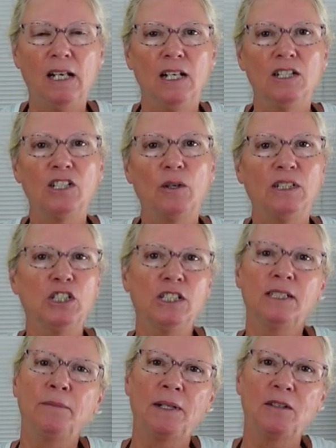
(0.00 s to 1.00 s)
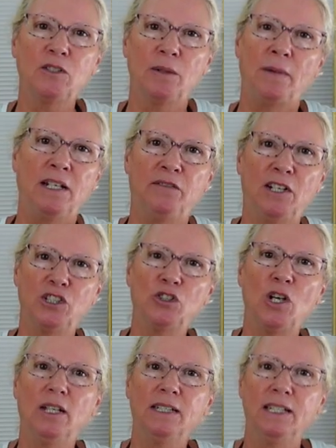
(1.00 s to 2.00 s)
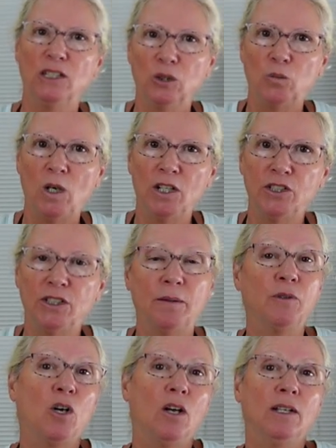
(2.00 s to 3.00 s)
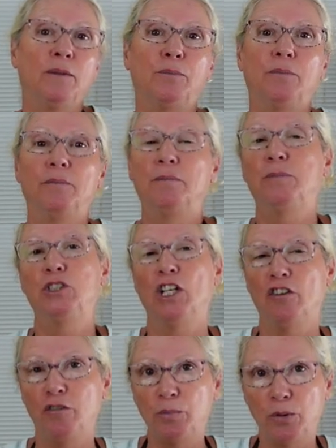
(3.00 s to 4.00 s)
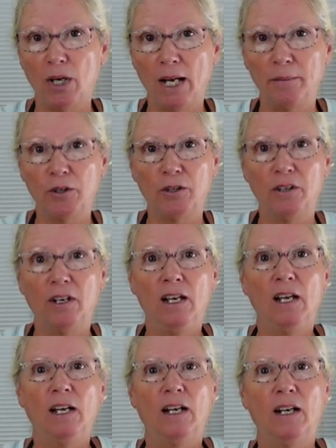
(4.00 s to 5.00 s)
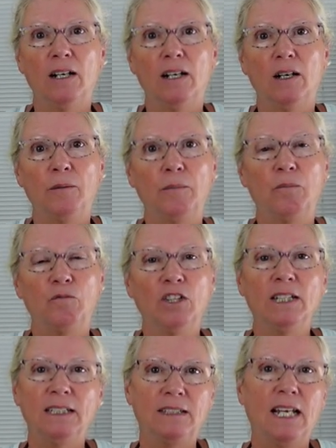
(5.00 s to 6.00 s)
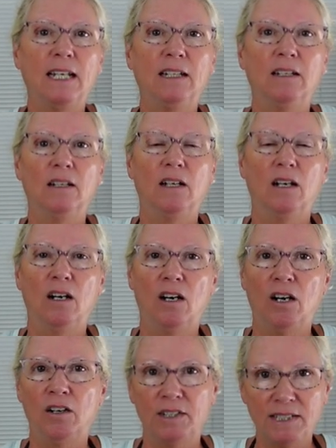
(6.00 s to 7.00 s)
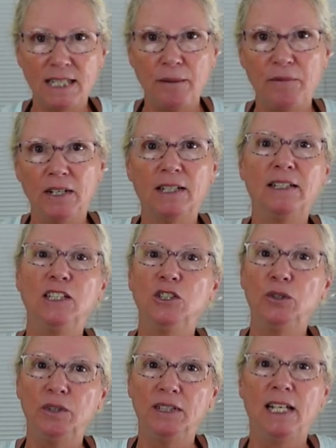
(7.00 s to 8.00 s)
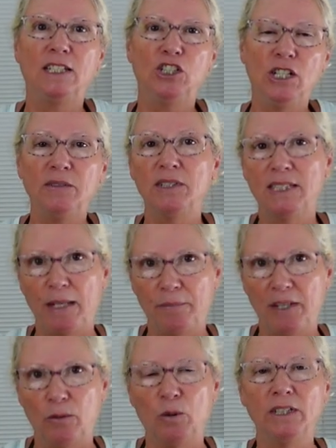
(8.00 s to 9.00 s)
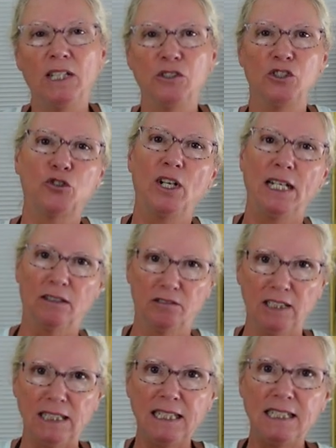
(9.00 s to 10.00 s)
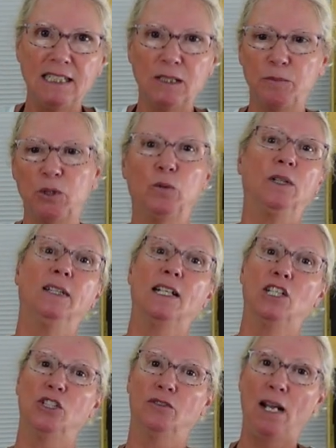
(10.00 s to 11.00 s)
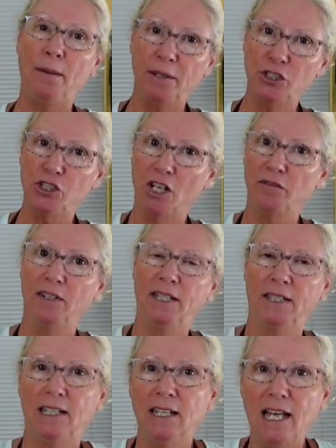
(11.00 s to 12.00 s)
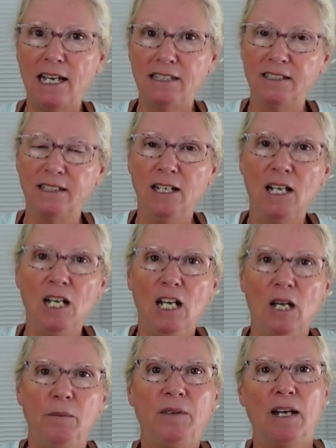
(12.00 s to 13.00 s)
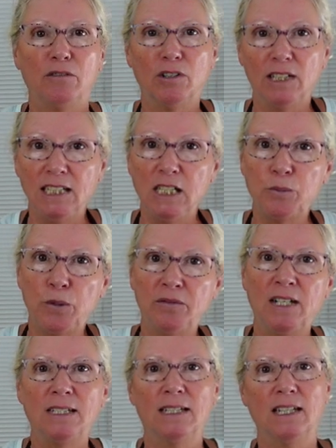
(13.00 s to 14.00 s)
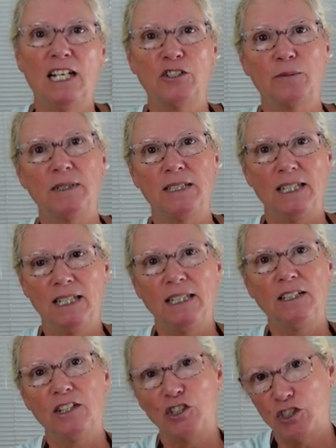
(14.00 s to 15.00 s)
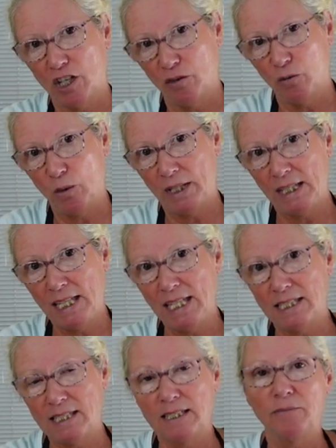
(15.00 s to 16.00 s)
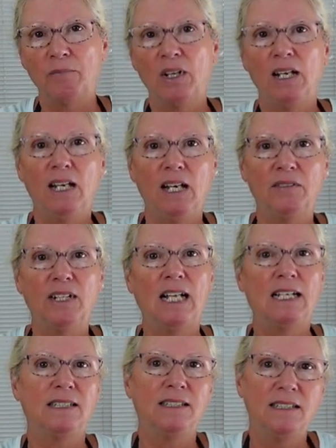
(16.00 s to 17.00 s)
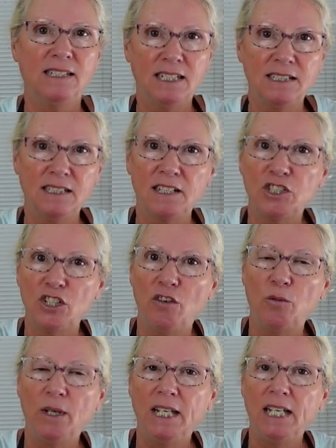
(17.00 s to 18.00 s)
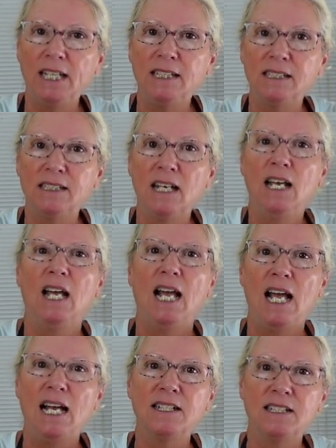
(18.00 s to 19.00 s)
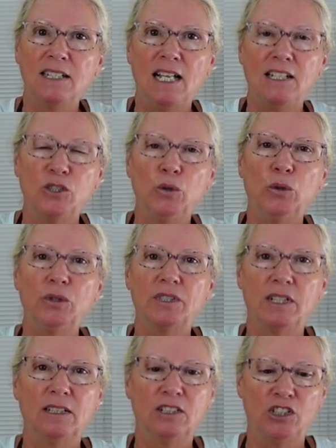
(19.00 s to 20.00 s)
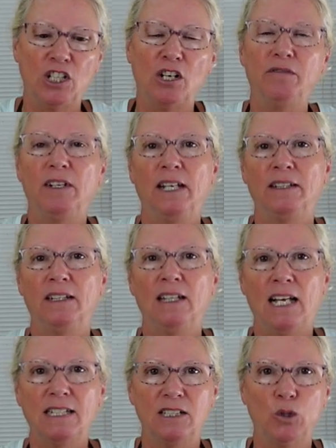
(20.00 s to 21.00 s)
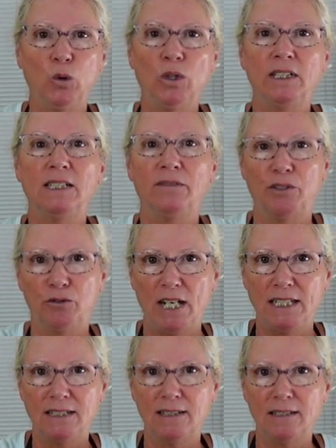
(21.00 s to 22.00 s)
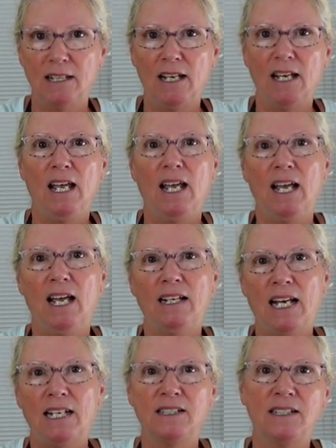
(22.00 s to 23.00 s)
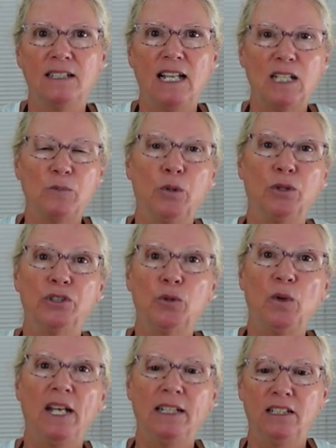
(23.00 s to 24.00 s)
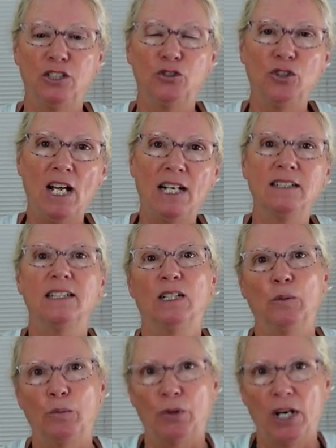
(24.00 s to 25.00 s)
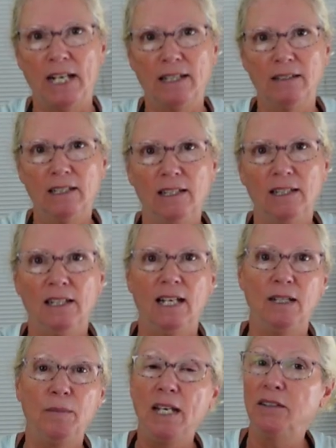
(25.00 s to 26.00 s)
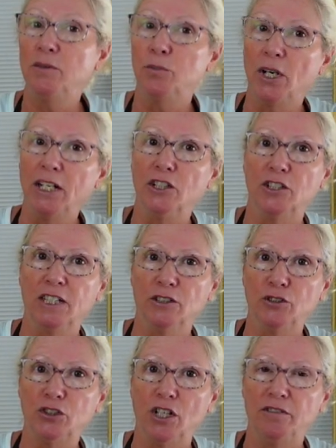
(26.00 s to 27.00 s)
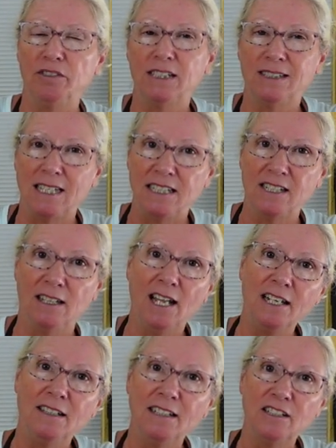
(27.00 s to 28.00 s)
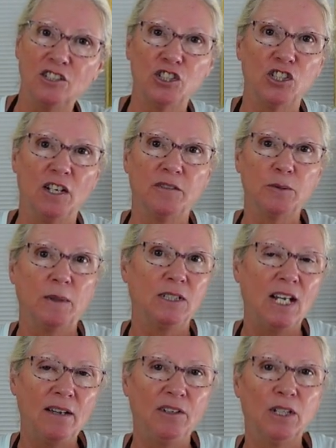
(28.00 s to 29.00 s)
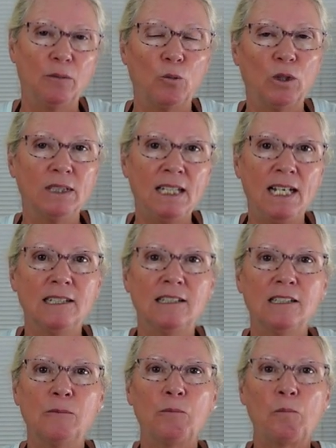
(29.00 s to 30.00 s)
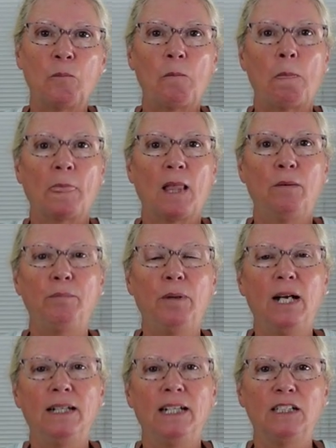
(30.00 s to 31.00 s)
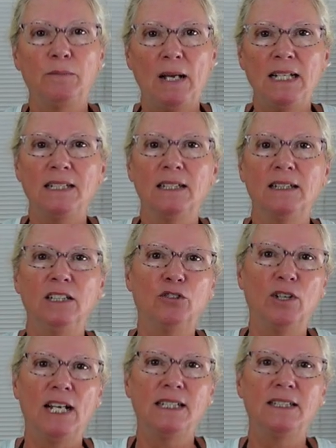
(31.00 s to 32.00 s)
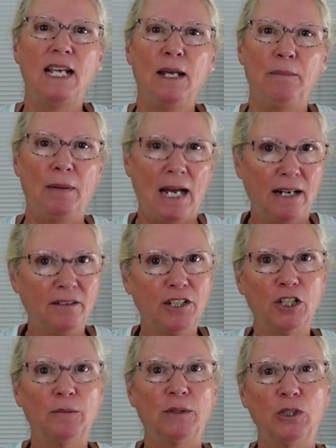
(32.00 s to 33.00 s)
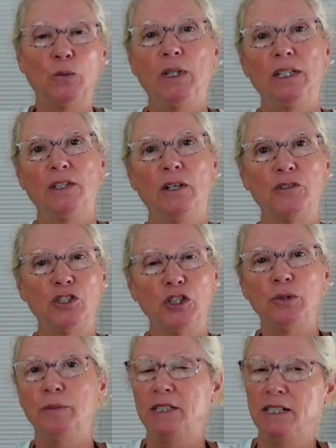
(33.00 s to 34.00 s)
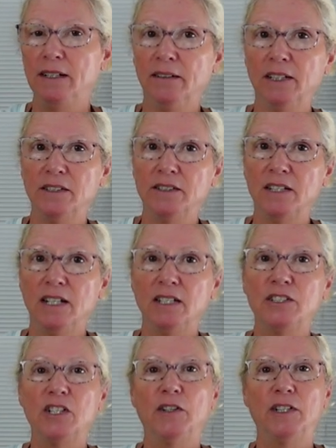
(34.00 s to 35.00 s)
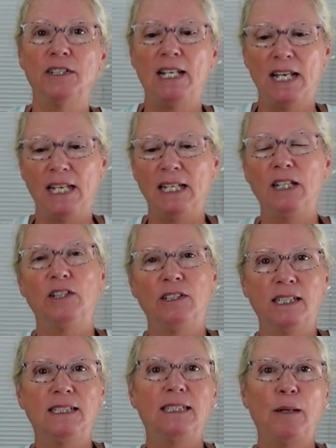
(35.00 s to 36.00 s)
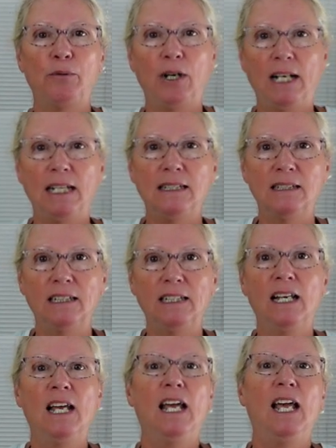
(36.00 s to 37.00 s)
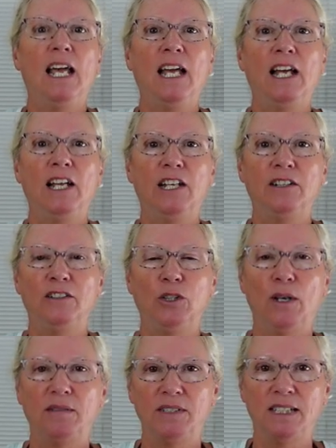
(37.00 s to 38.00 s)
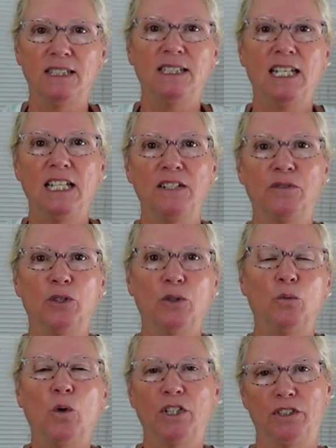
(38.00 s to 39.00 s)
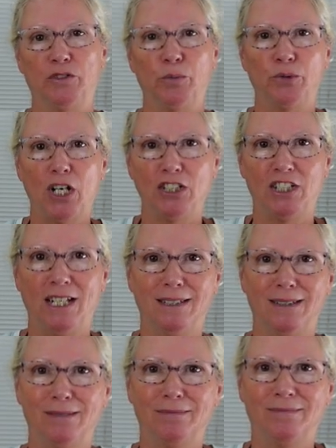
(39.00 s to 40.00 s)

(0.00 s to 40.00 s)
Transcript: So it just, sometimes some manufacturers call it kiln wash, some call it shelf primer. Really they are the same thing, and they achieve the same thing. What they do is create a release between that ceramic shelf and the glass. That release prevents the glass from sticking to the shelf when it heats. If the glass sticks to the shelf when it heats, as the glass cools, the shelf and the glass cool at different rates. And as the glass pulls away and contracts, it'll break. And it may even break your kiln shelf. That's unlikely because the shelf is much heavier, more dense. But it basically creates a barrier between those two materials so that they can separate easily and you have successful, wonderful projects.